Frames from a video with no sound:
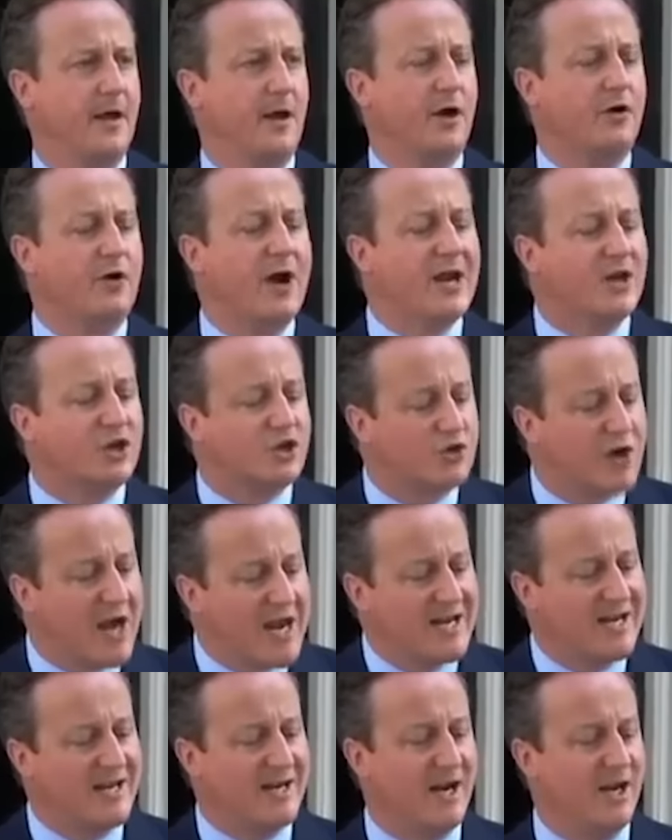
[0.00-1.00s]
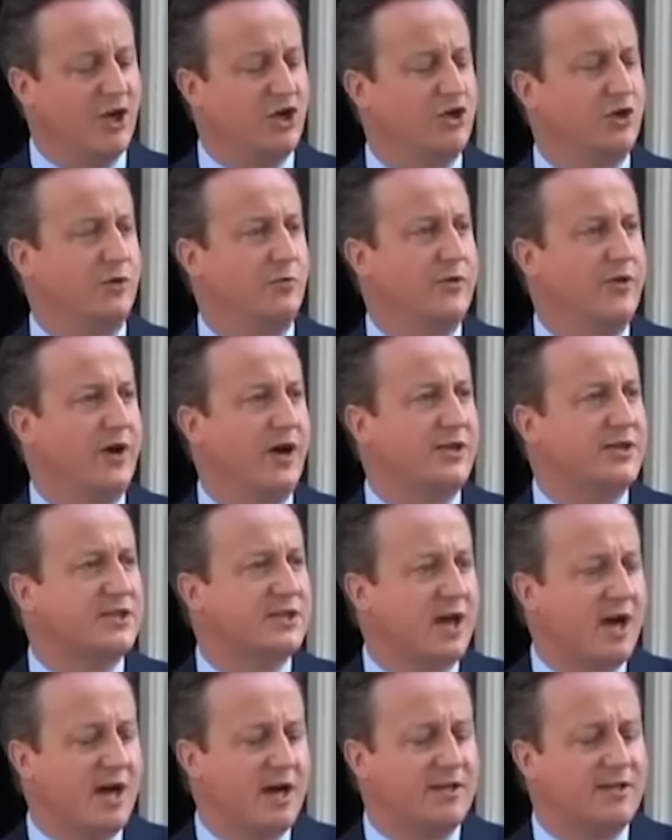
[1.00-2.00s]
A great trading nation with our
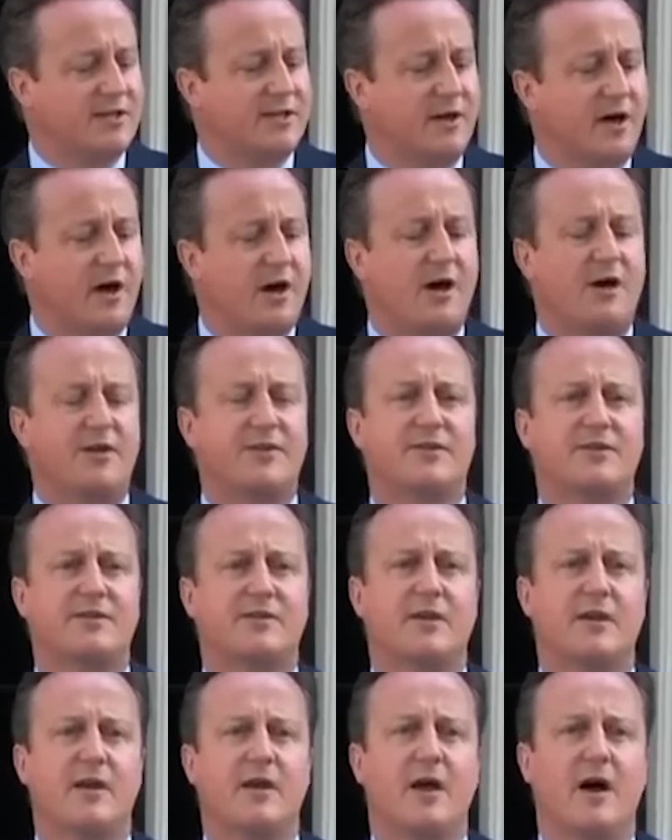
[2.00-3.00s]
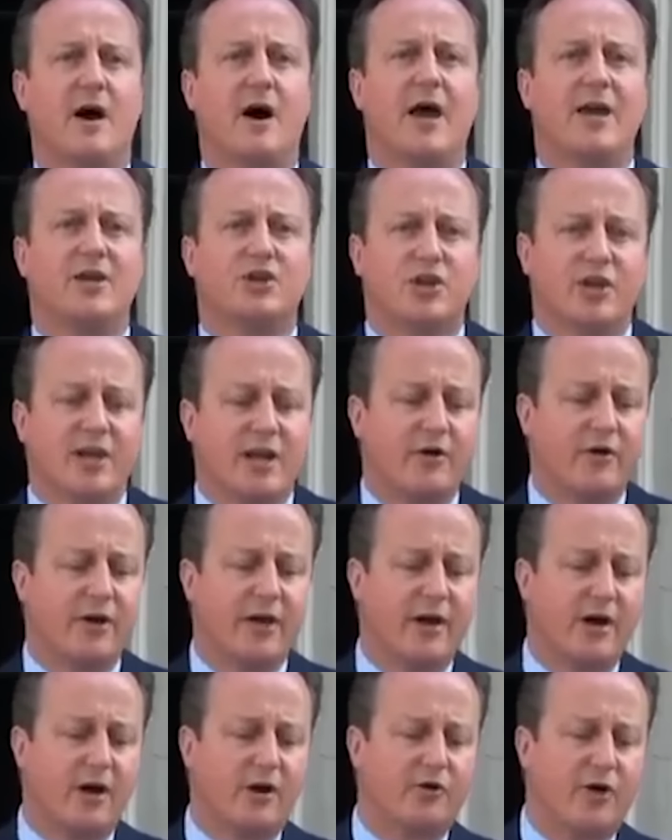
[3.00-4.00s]
science and arts, our
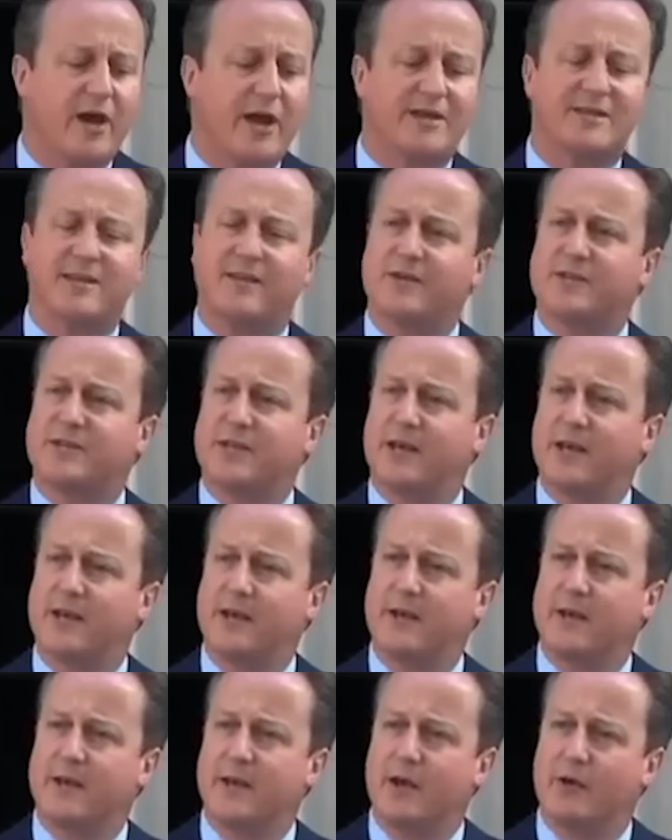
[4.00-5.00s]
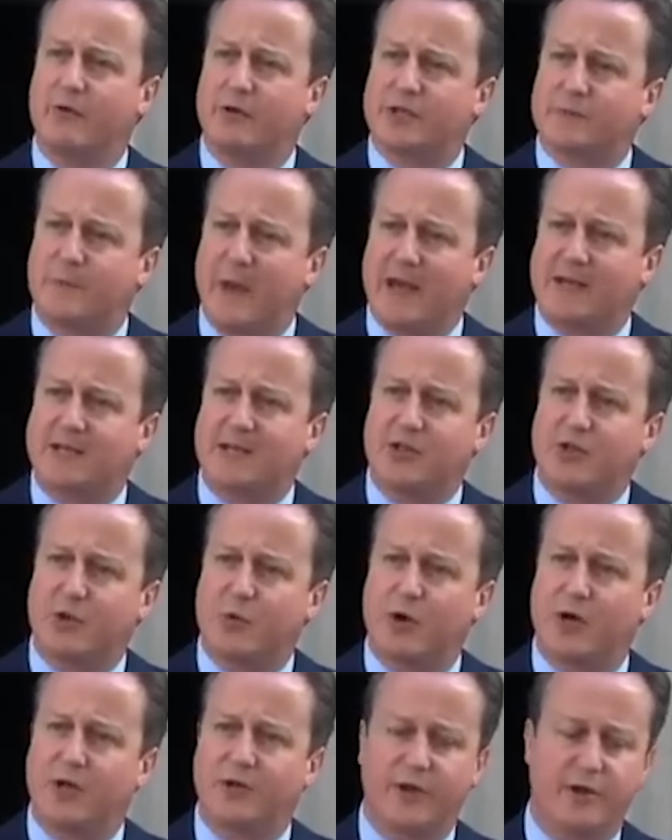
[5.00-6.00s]
engineering and our creativity, respected
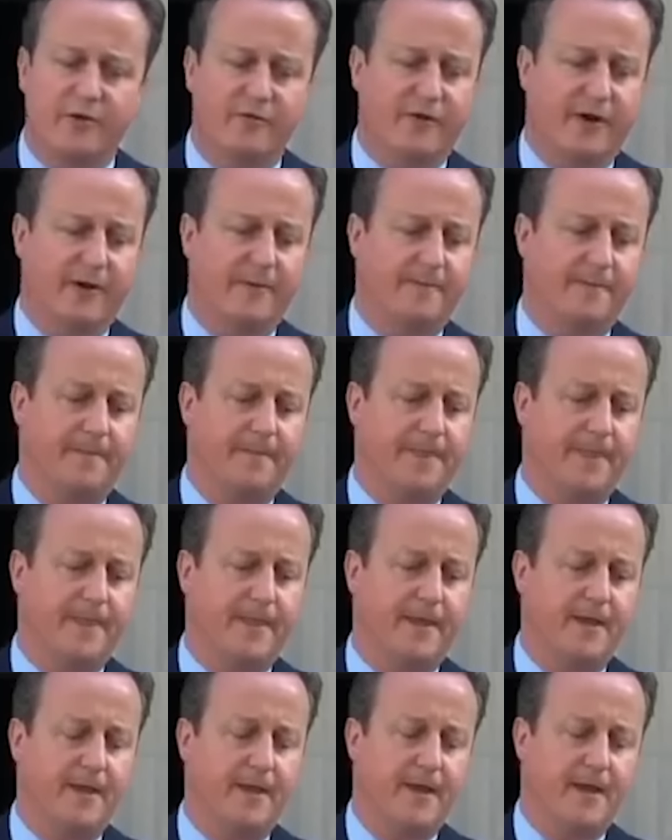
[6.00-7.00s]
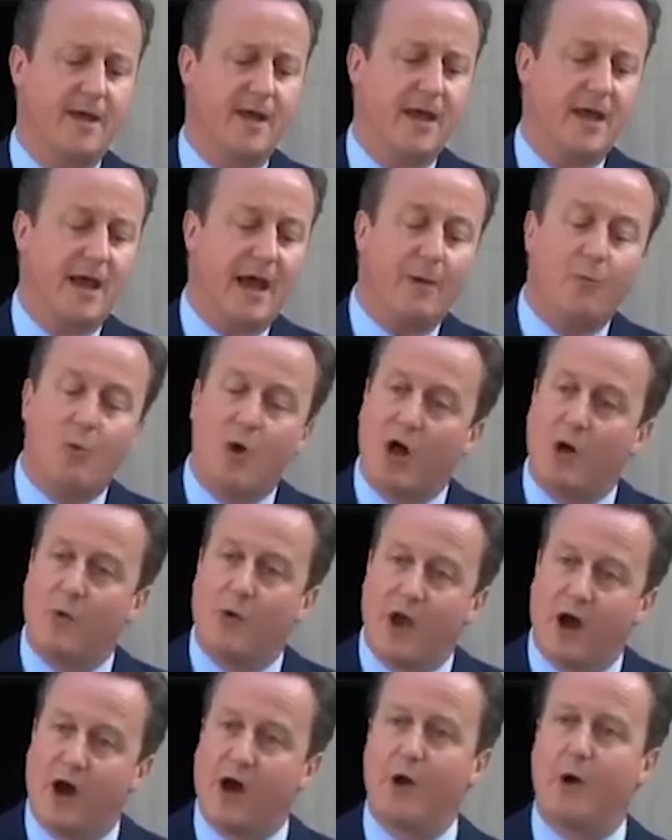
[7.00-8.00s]
the world over. And while
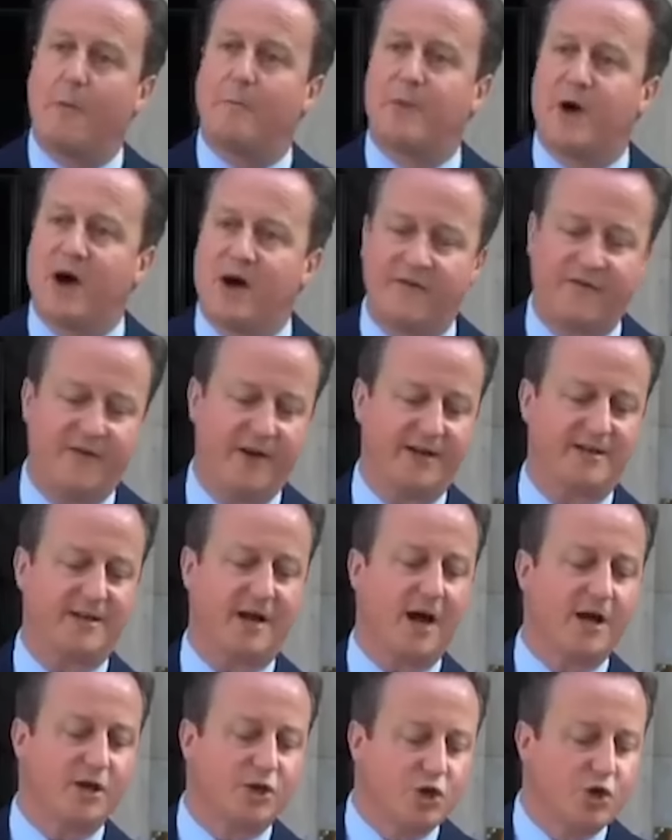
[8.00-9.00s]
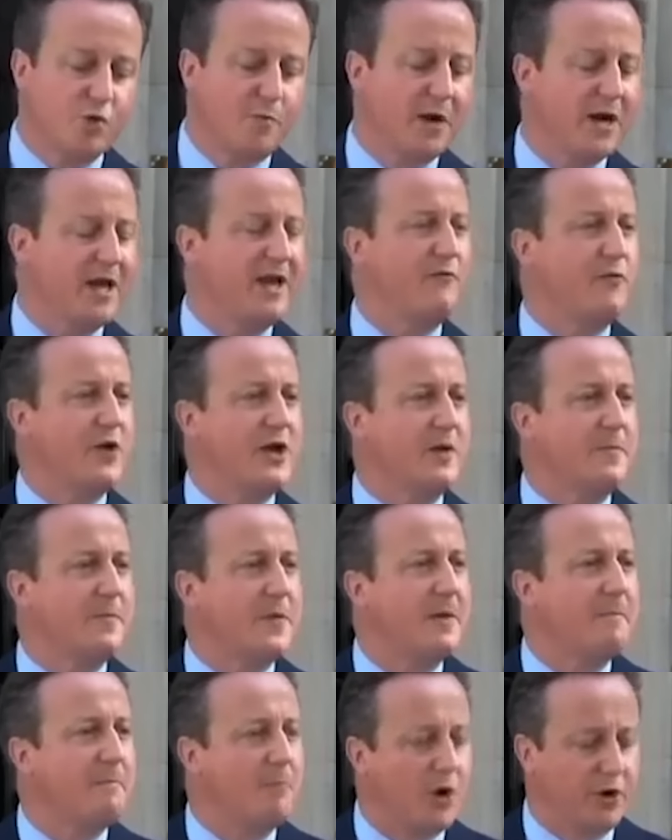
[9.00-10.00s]
we are not perfect, I do believe we can
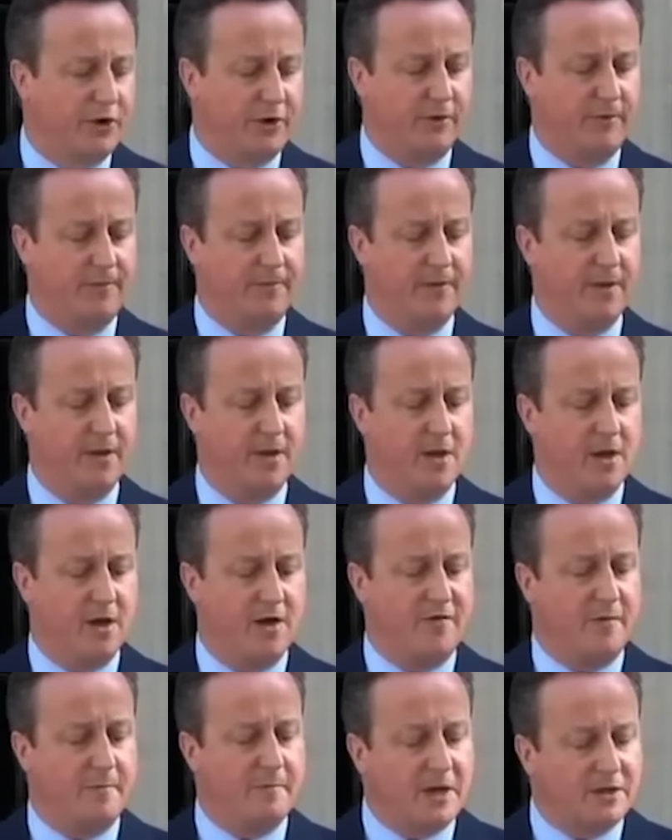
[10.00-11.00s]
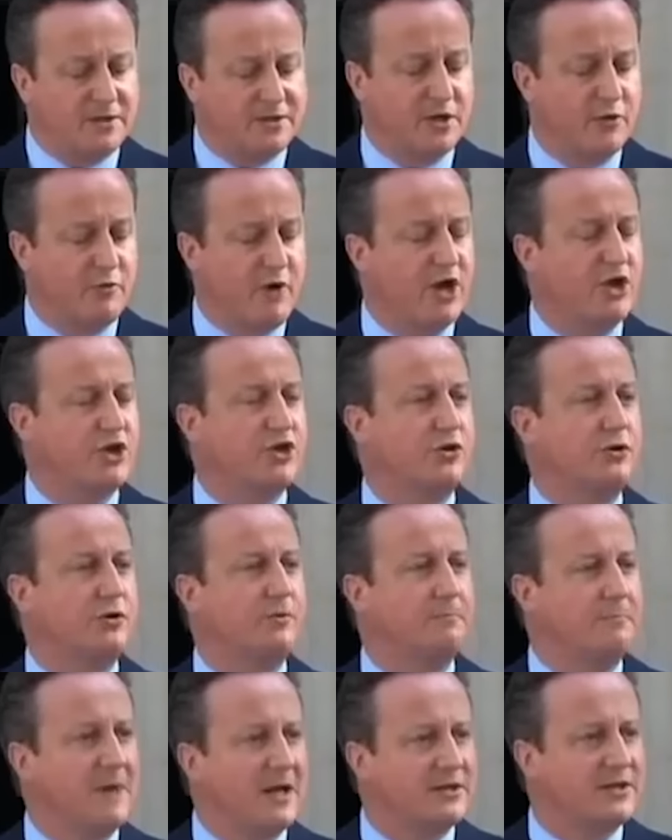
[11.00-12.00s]
be a model of a
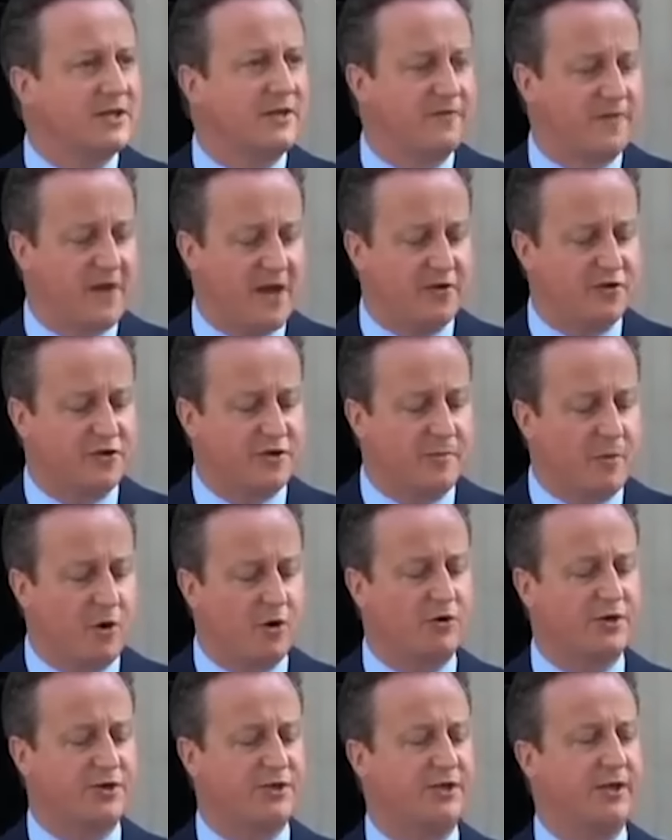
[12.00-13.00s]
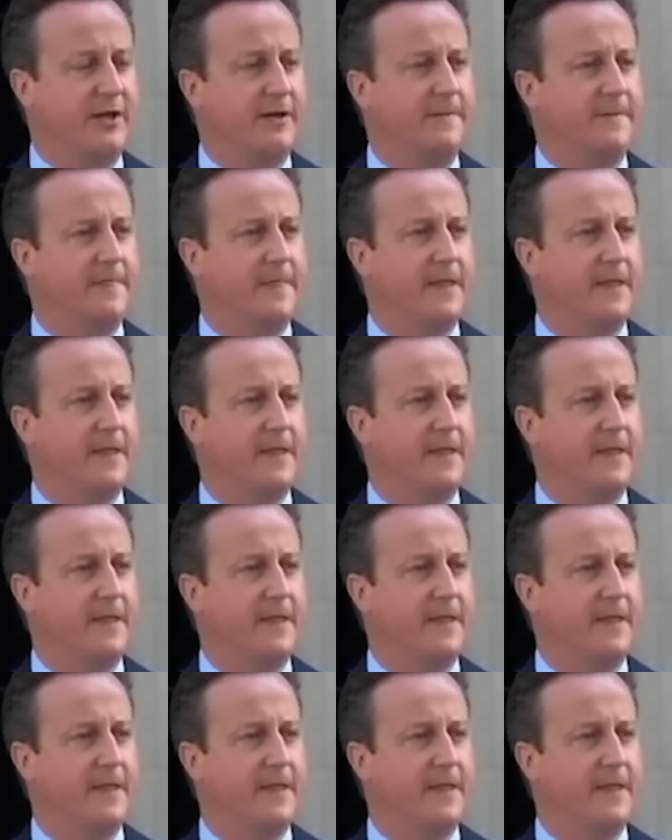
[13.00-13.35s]
multiracial, multi-faith democracy